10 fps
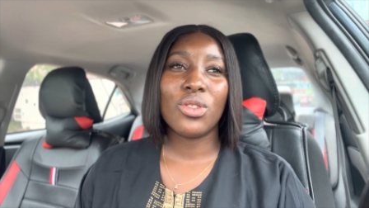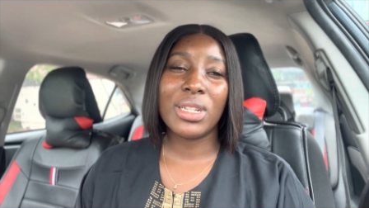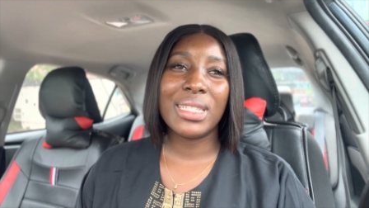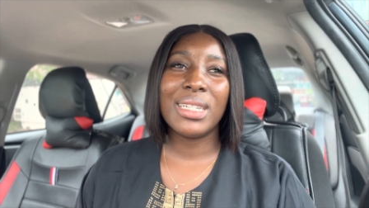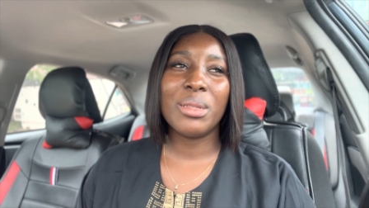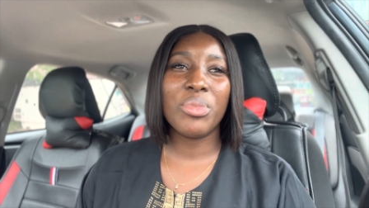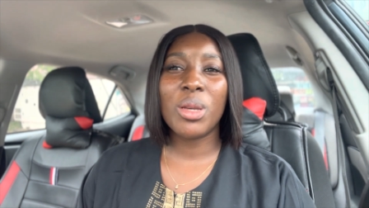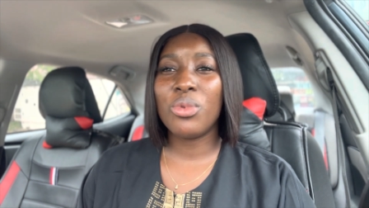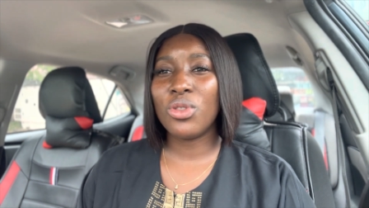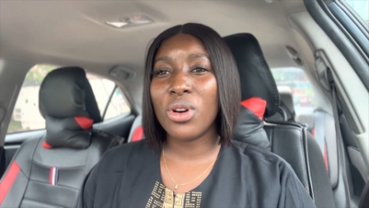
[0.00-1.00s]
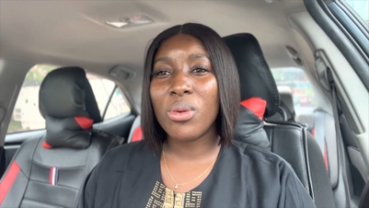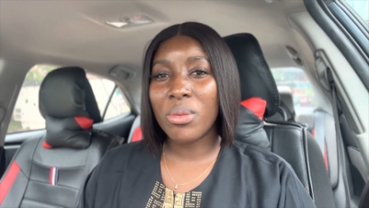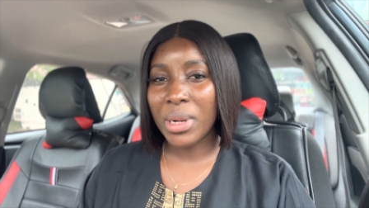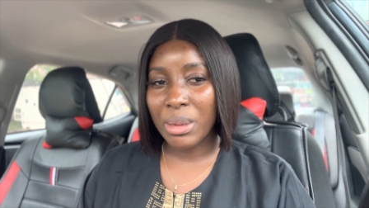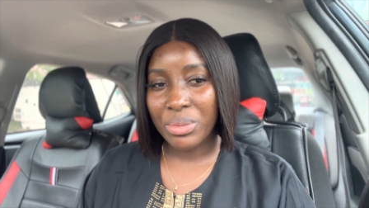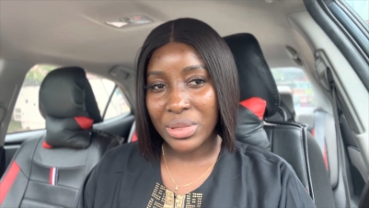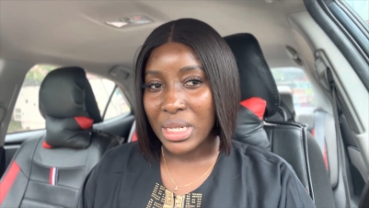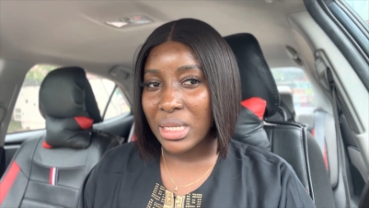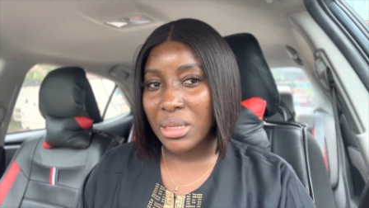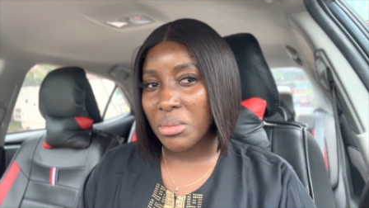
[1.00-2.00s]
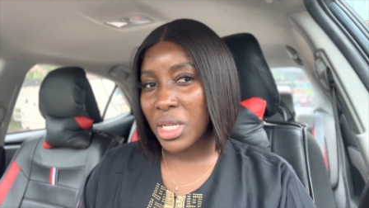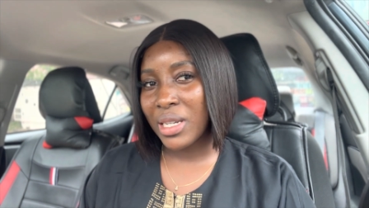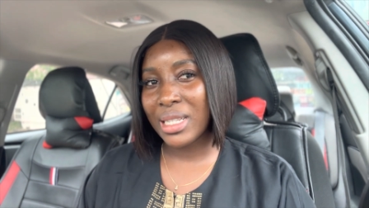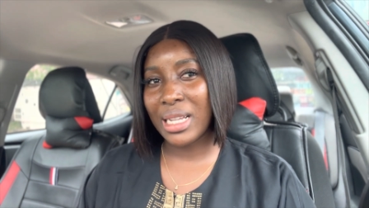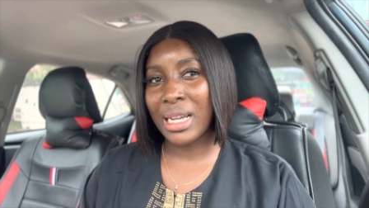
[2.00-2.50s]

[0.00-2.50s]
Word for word: does this baby don't want my breast milk?